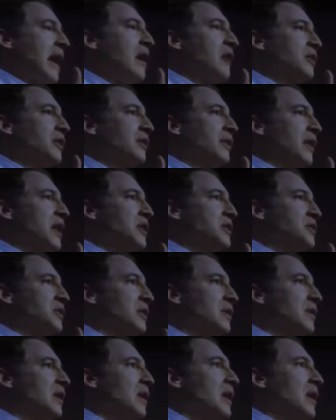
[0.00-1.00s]

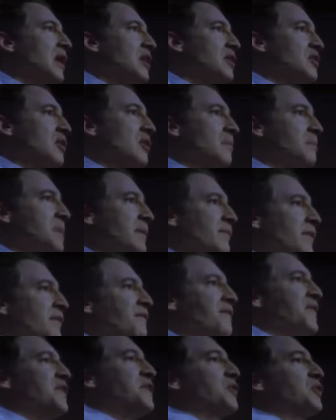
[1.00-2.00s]
calculation in terms of
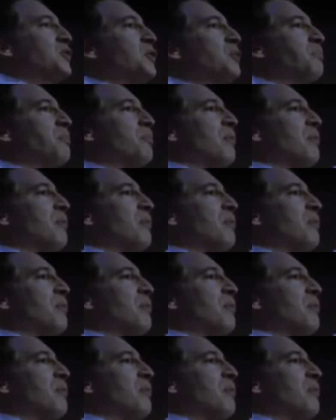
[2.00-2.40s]
a physical